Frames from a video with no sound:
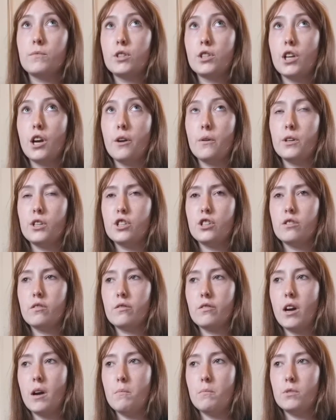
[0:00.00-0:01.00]
So it should
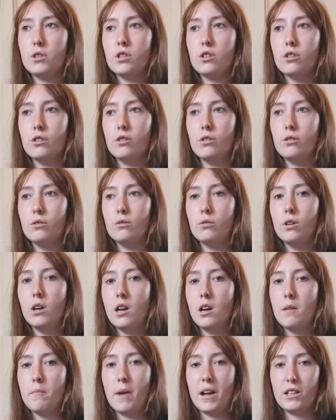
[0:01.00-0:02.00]
have come to
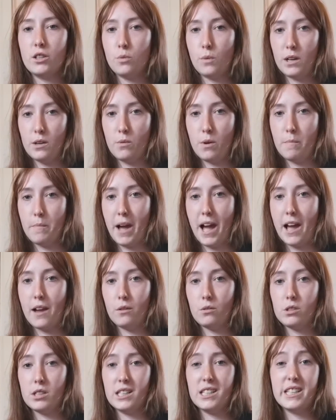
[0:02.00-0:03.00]
about £21.